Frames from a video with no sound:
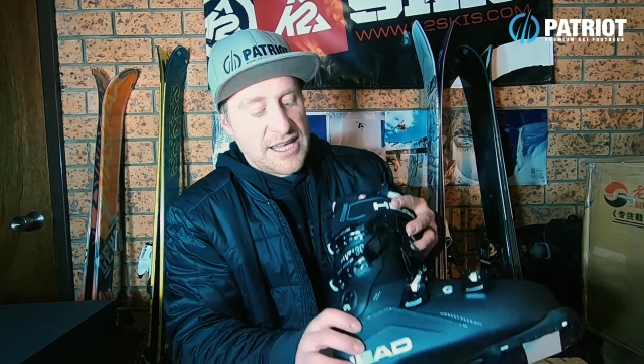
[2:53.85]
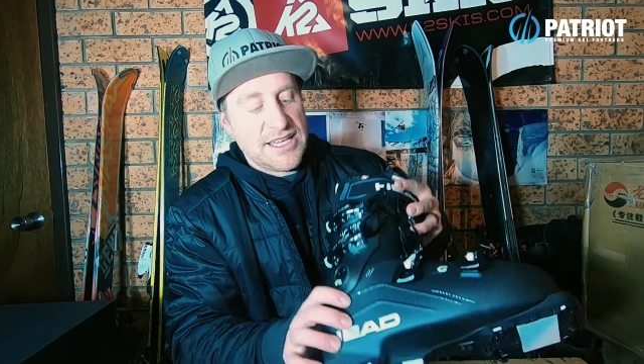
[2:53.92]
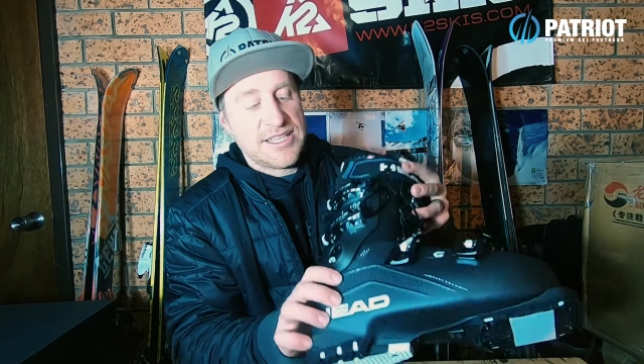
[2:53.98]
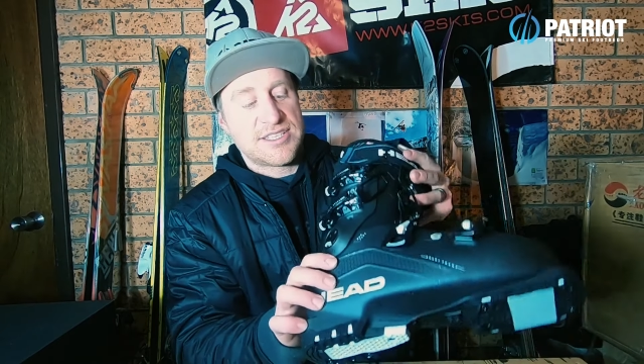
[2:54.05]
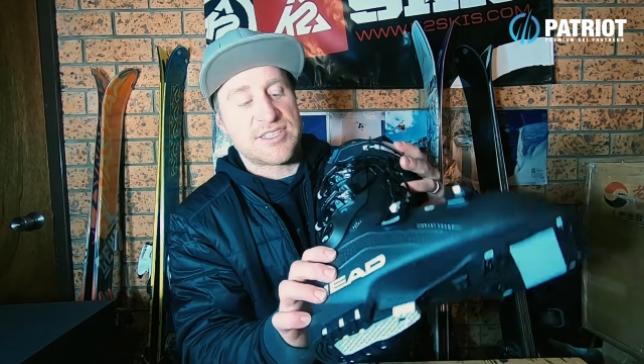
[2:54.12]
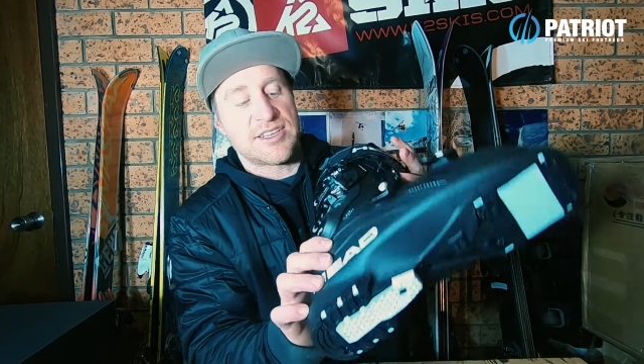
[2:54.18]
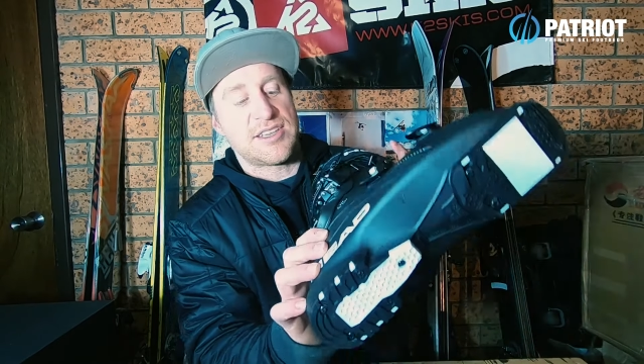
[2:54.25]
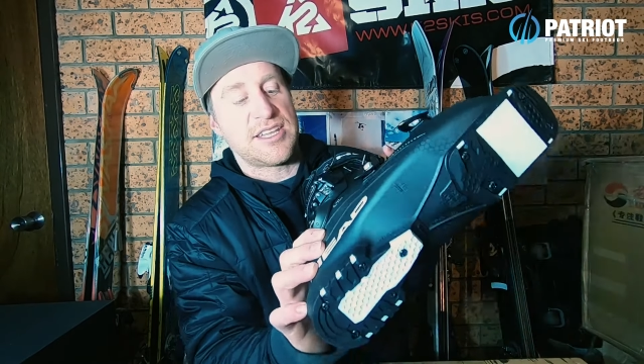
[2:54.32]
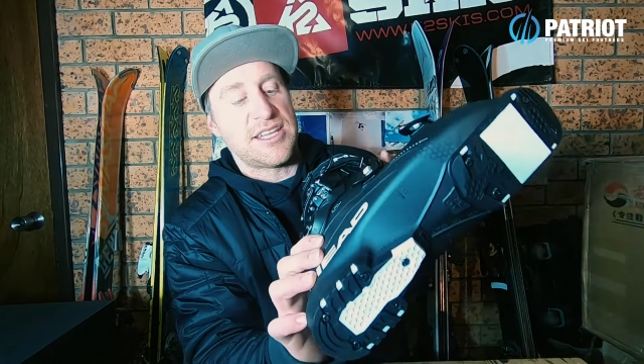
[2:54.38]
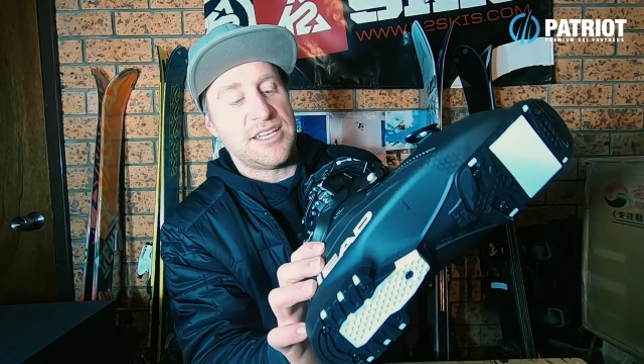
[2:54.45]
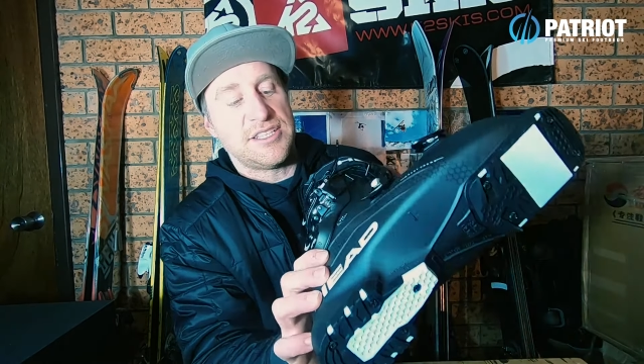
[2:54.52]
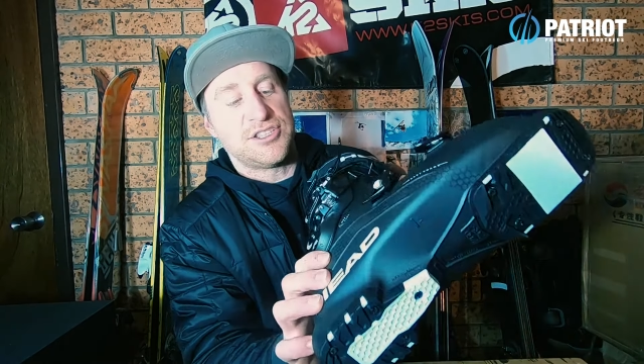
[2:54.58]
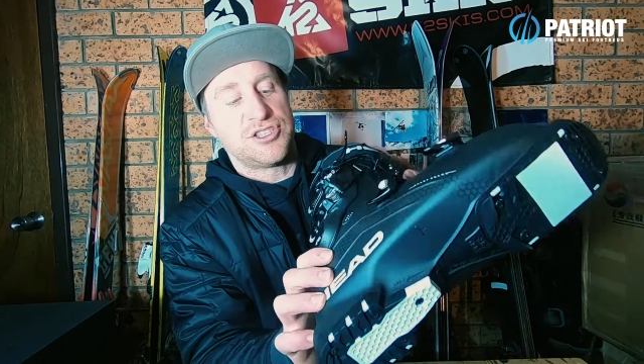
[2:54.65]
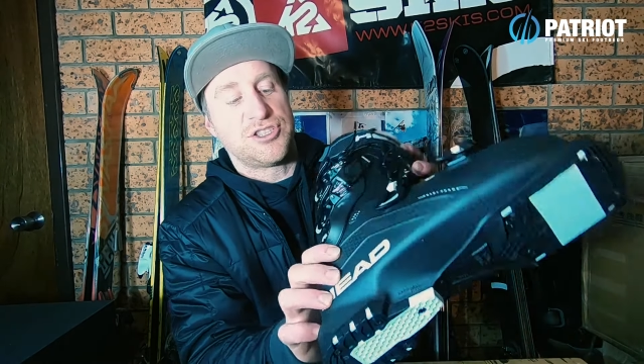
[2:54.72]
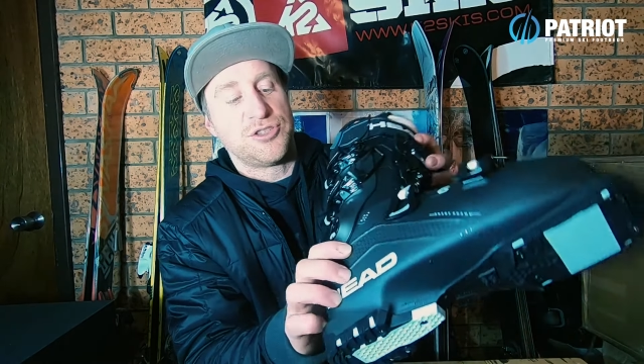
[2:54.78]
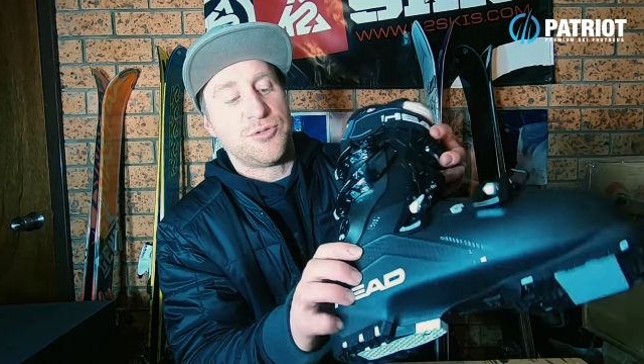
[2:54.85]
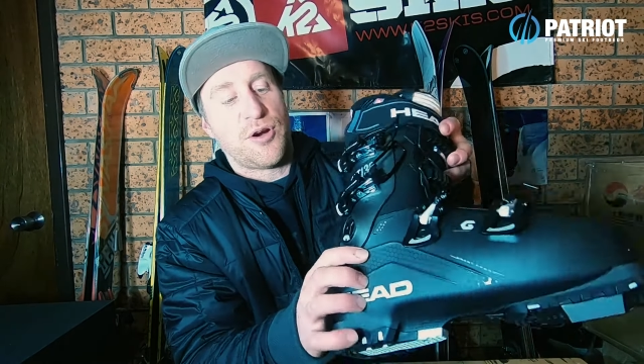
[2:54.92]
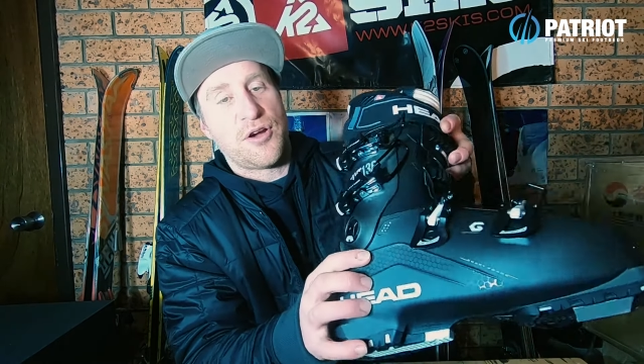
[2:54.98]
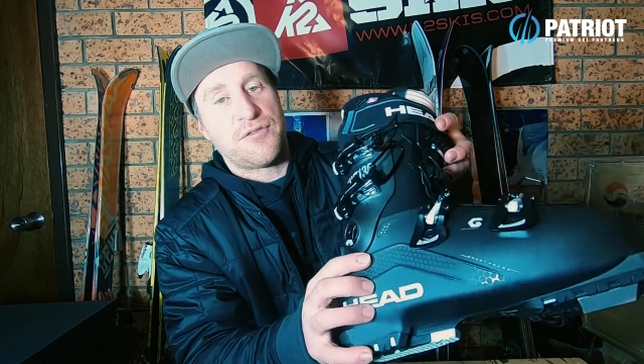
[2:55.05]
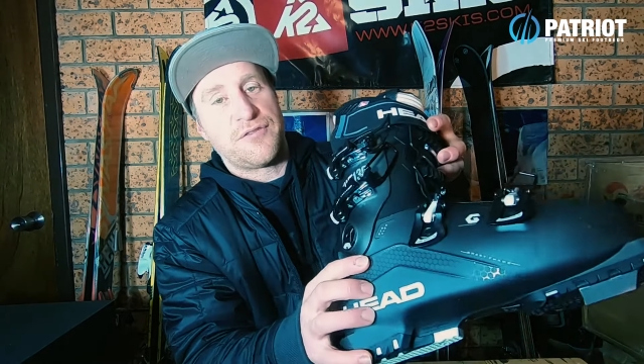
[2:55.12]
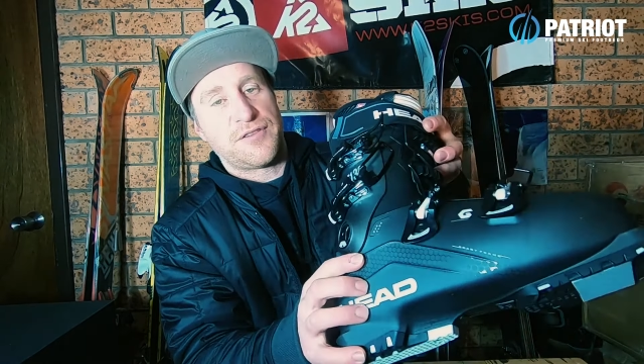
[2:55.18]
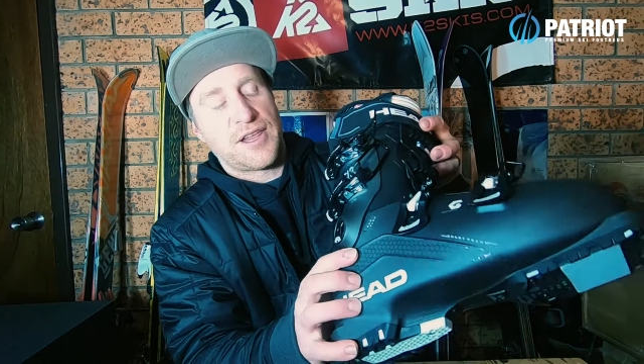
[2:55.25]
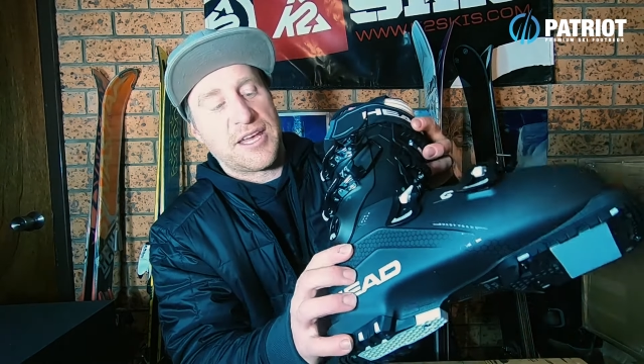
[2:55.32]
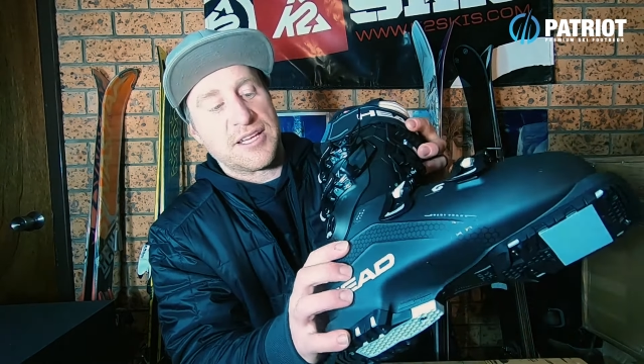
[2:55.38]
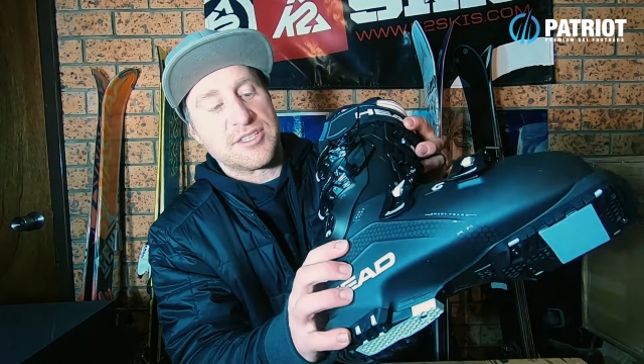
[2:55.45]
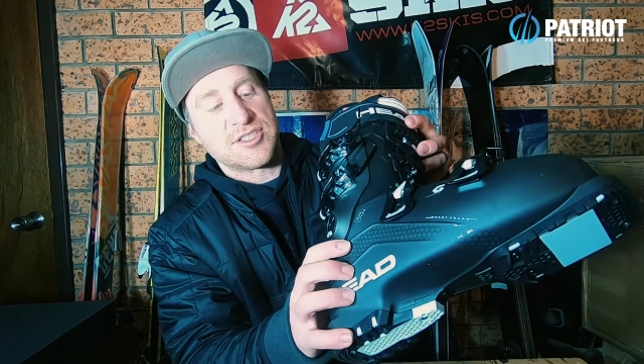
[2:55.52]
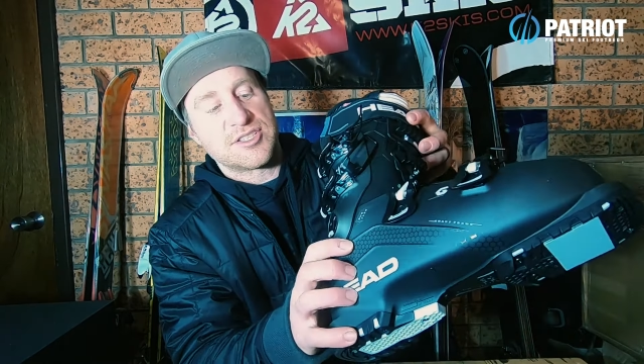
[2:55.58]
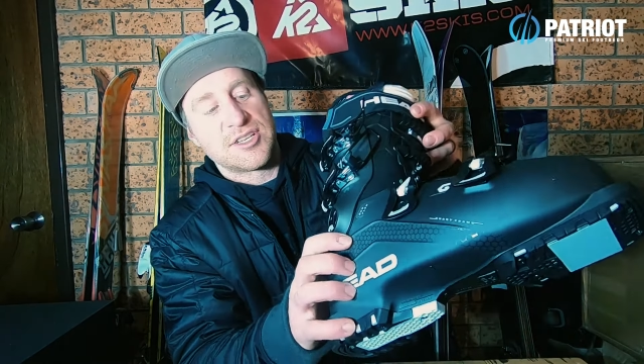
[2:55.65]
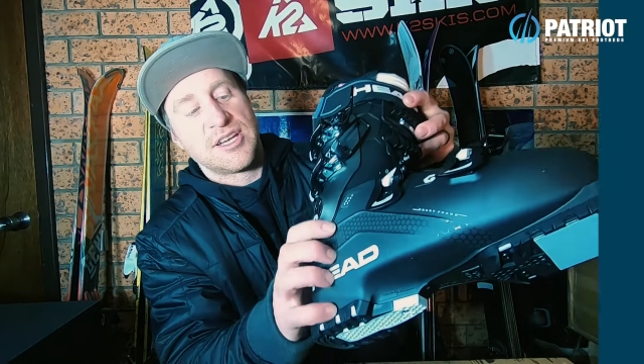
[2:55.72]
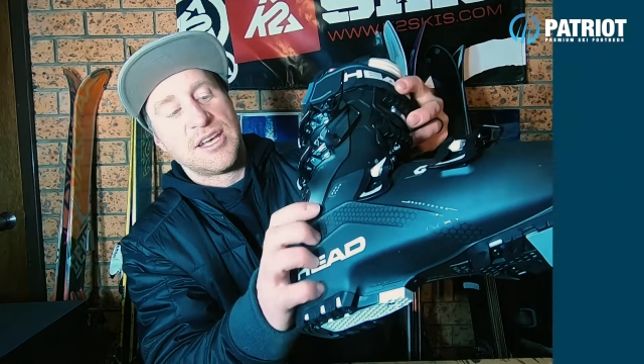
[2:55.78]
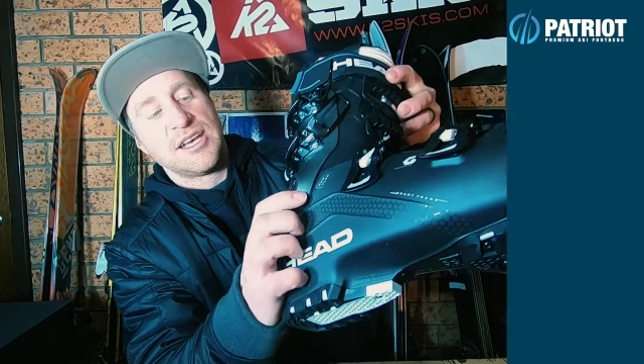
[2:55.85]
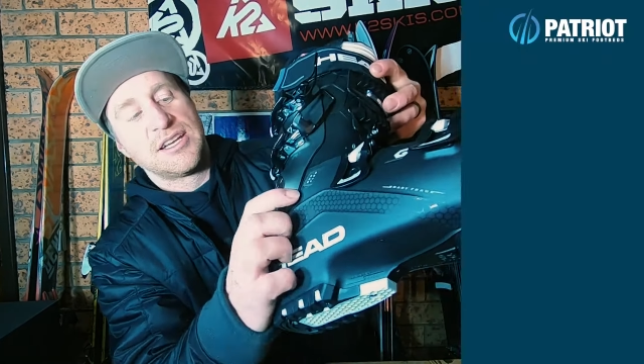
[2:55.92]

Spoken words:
is the Duo Flex.